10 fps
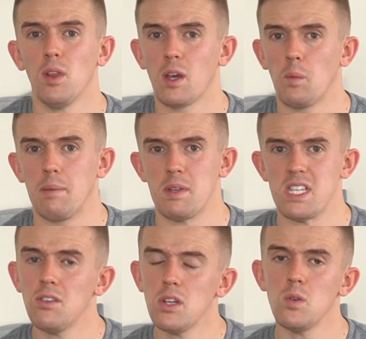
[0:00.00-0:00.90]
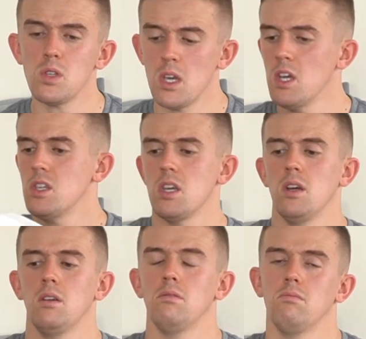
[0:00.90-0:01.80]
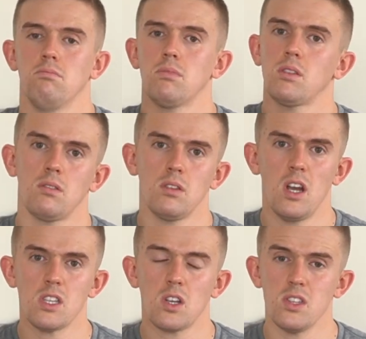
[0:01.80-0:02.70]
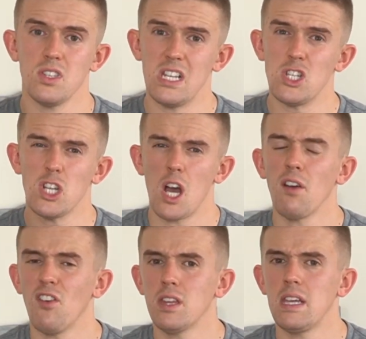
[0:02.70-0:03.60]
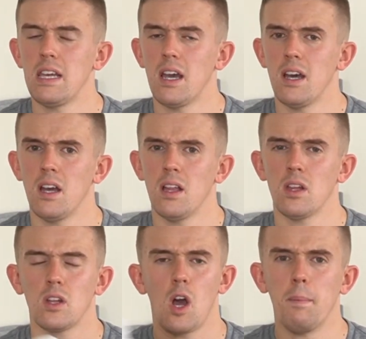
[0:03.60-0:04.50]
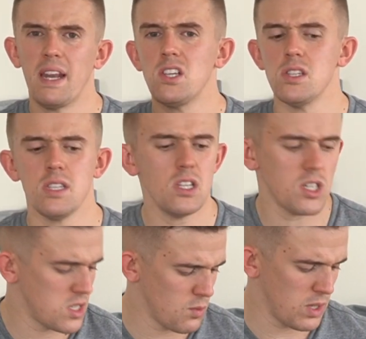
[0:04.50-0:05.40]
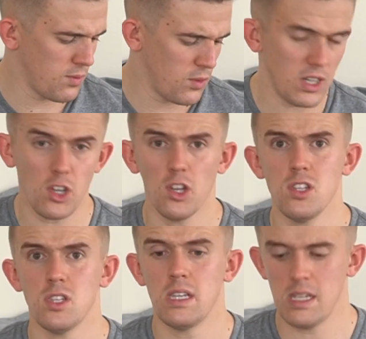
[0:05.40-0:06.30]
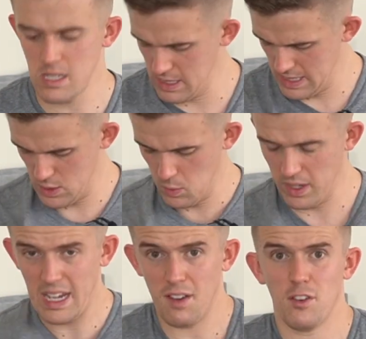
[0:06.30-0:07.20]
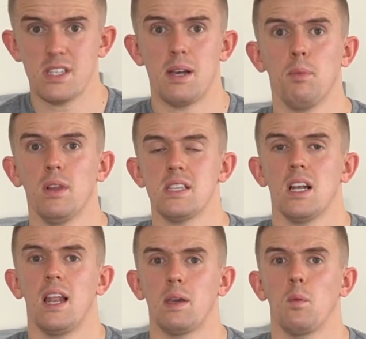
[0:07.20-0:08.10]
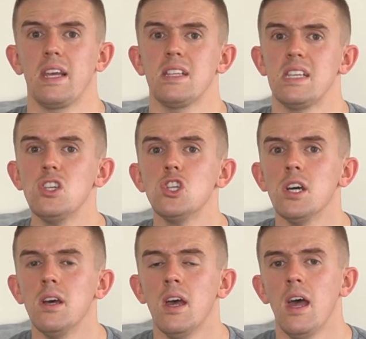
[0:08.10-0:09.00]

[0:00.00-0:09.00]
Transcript: lightweight materials. So nice cotton t-shirts. I find the combination t-shirts are really, really good. This one here, for example, is a lightweight t-shirt